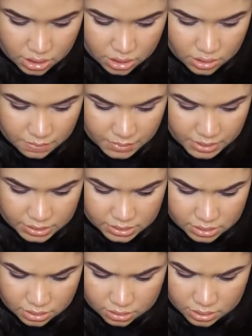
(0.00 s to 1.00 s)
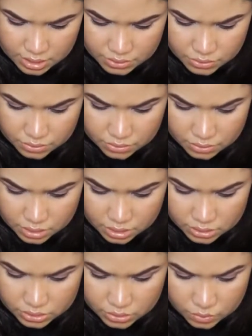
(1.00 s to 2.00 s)
The best all natural
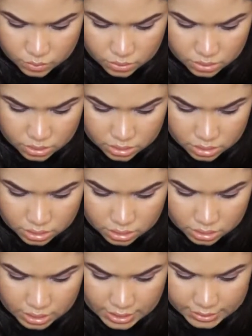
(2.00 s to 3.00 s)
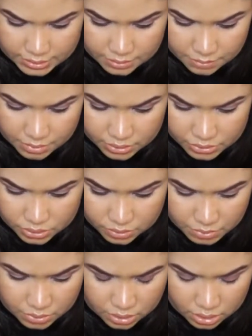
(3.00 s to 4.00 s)
ingredients you want in the long lasting bar soap
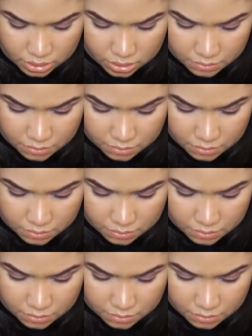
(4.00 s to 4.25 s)
you need.